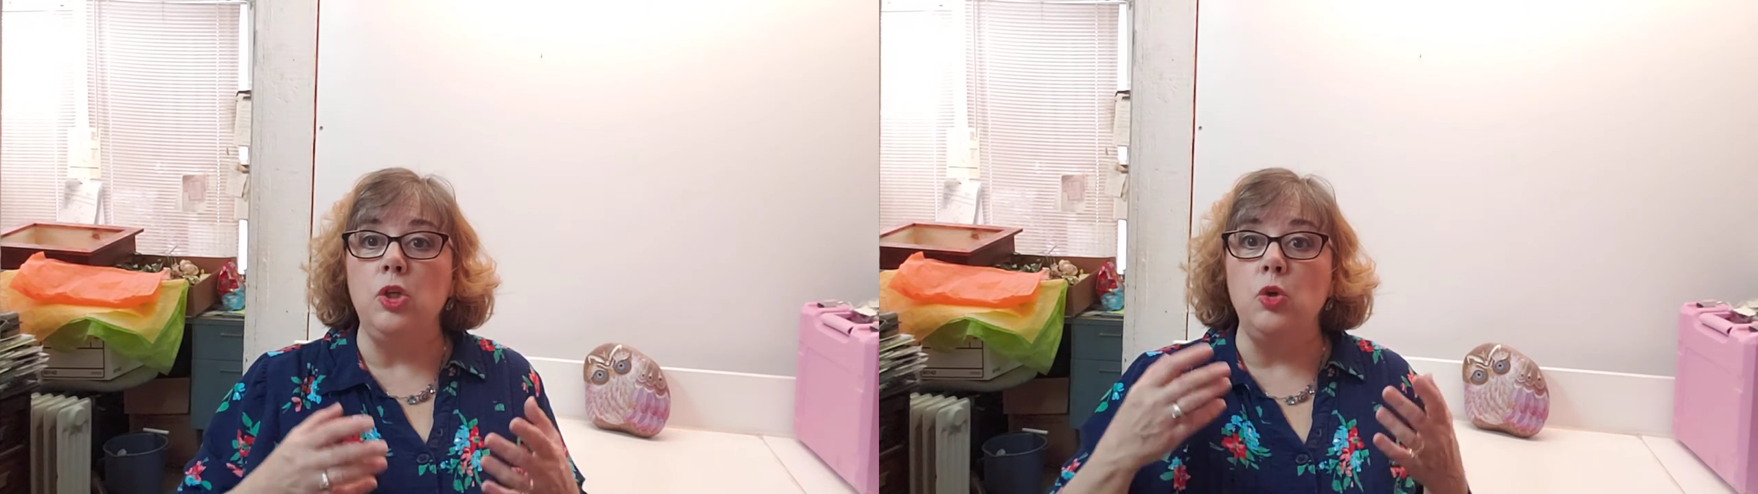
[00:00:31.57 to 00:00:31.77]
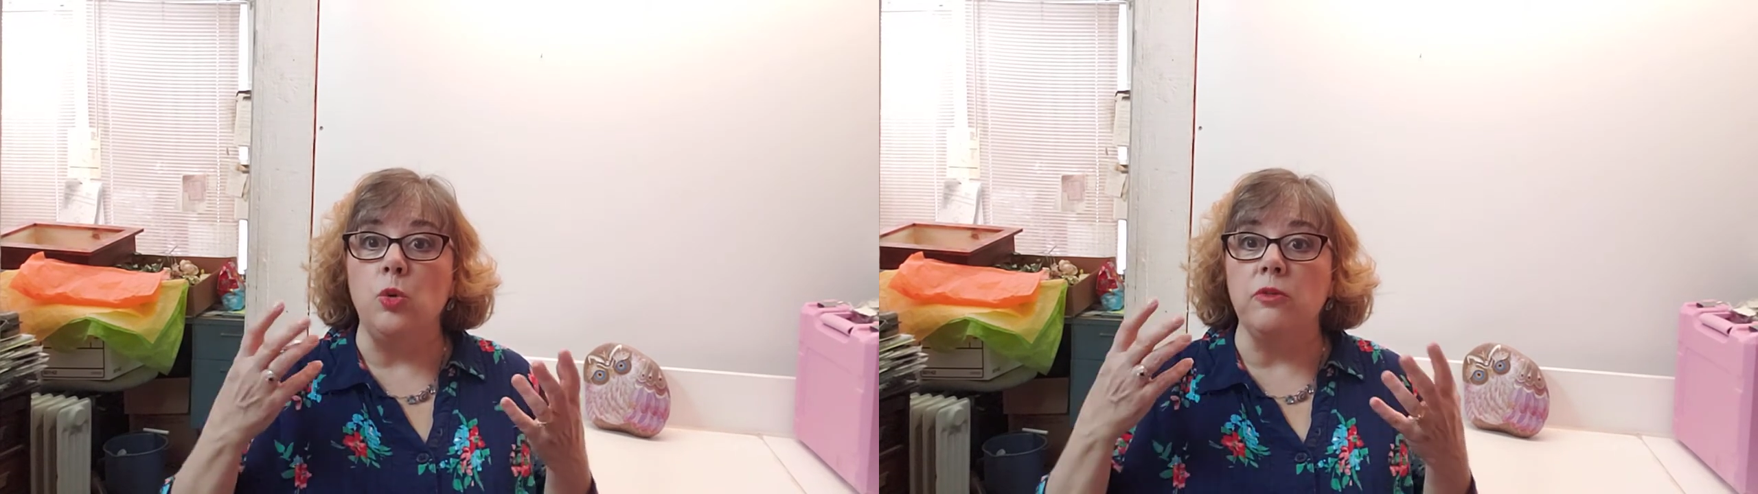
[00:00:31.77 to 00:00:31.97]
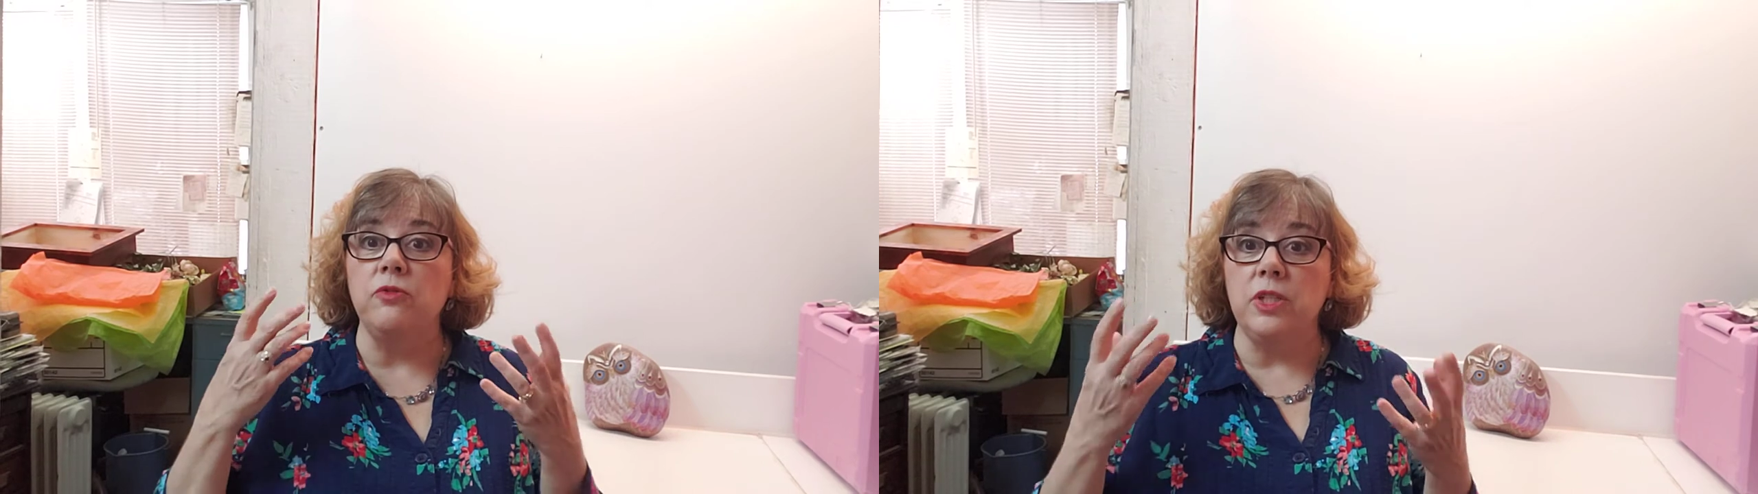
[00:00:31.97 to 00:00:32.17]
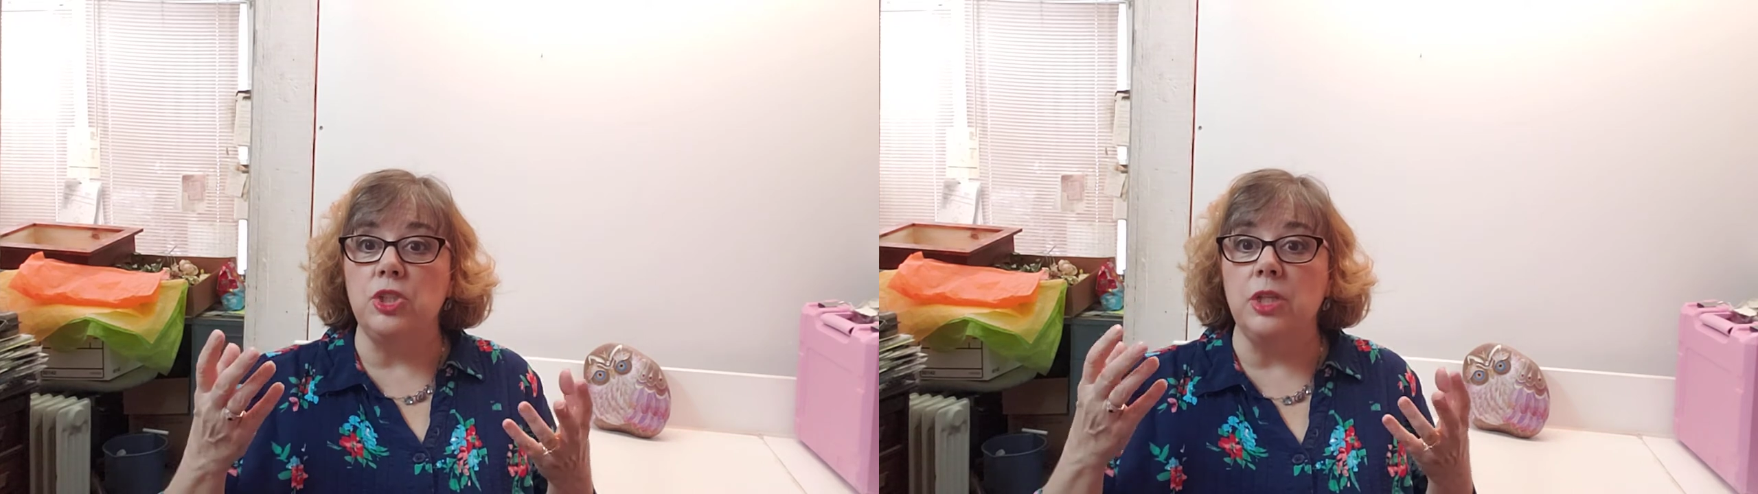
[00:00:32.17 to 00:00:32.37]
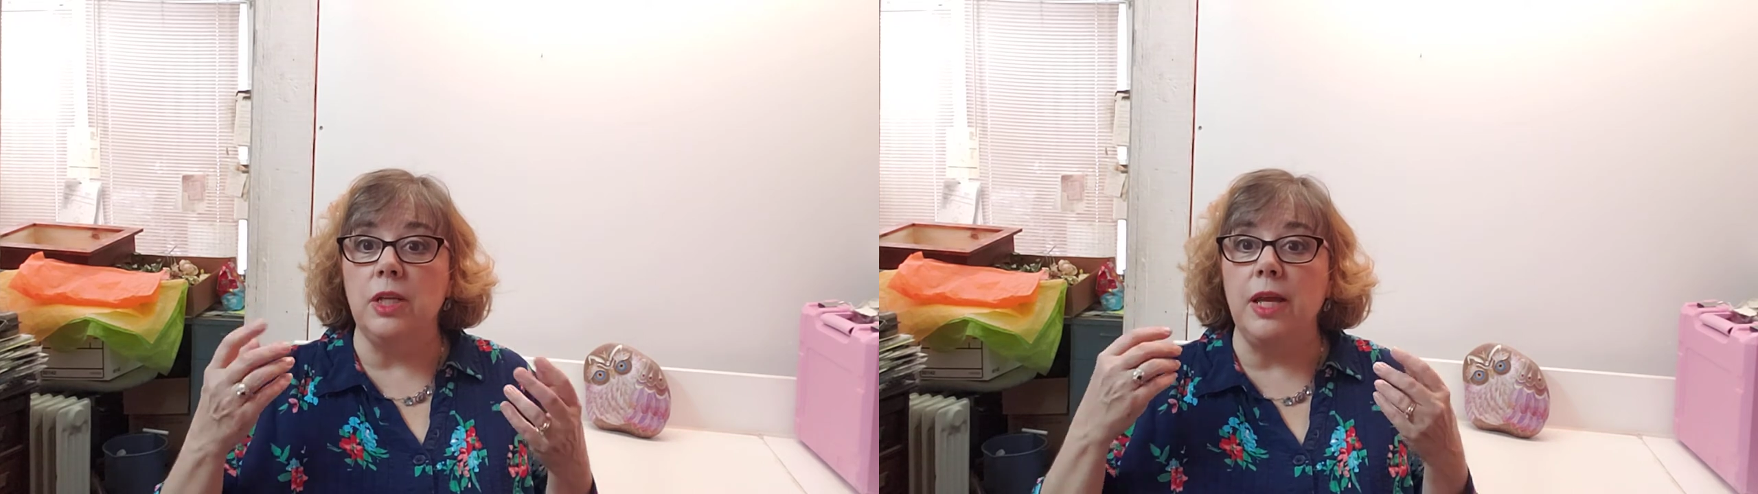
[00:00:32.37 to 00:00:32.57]
your
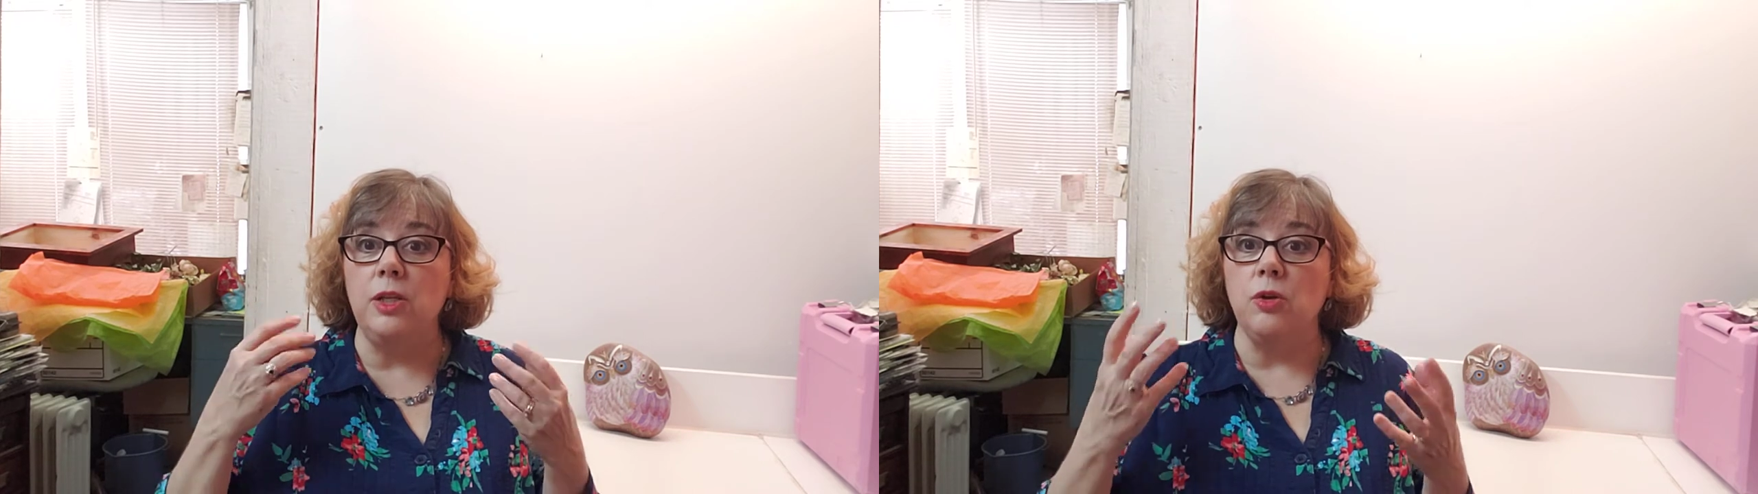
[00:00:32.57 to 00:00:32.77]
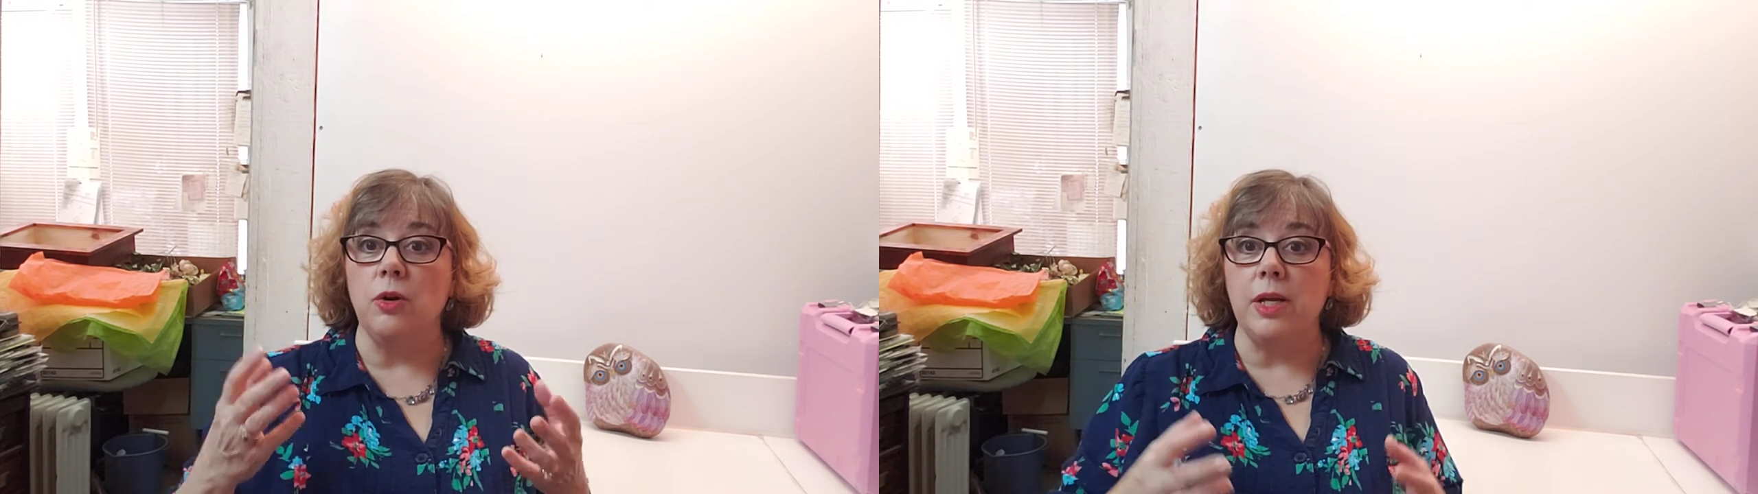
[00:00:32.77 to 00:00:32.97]
vision and your